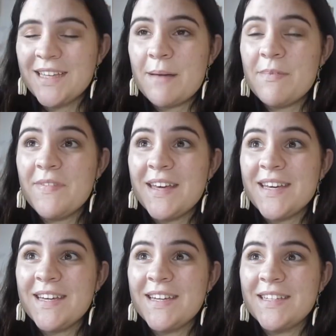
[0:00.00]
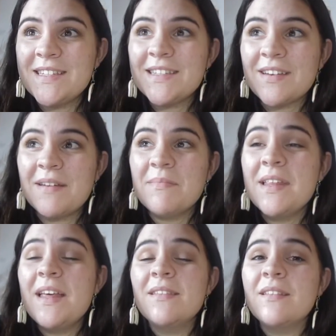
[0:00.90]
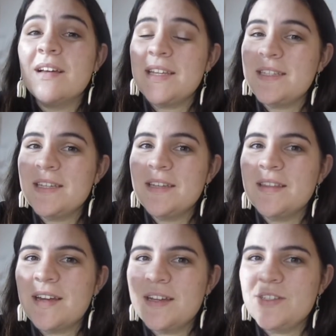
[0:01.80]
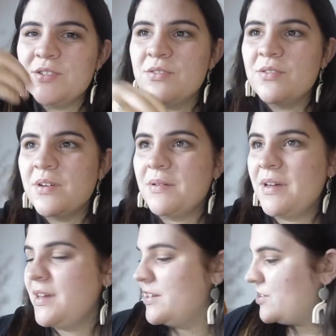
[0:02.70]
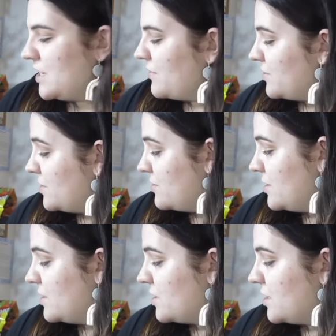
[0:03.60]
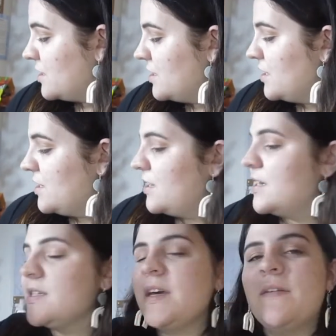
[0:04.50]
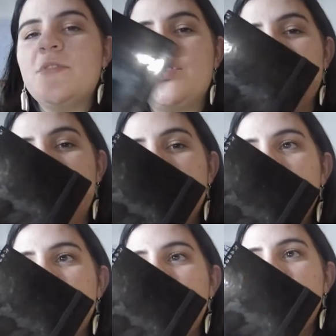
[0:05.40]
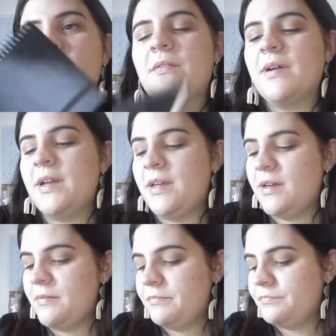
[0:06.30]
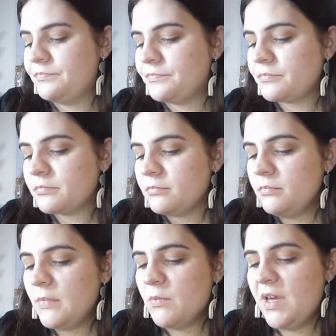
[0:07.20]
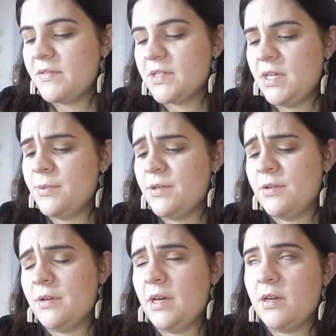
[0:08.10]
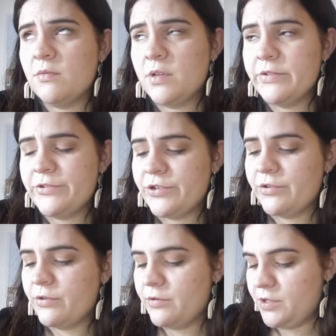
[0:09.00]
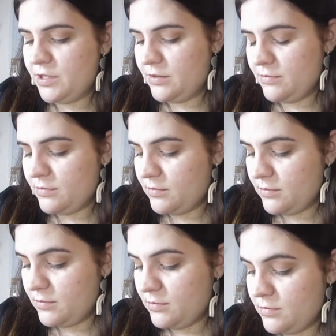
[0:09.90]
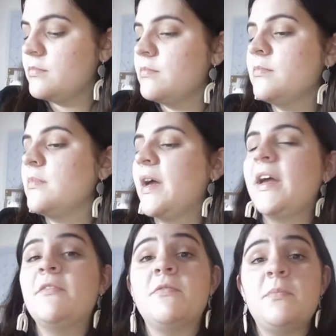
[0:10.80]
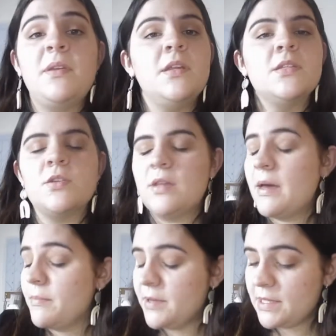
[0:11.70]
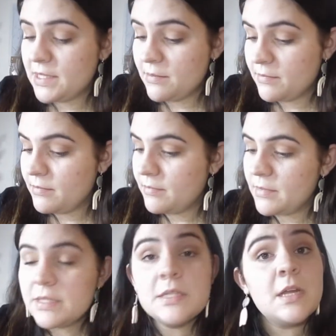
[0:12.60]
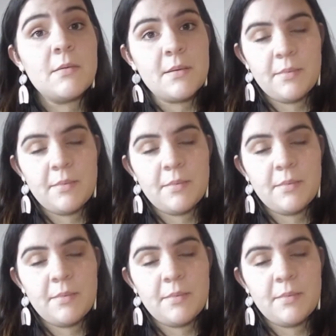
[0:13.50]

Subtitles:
Happy face. Okay, the last thing that I do each day for student teaching is I have this journal that I write in. We have to keep a handwritten journal, which is, I have opinions on that, but that's not my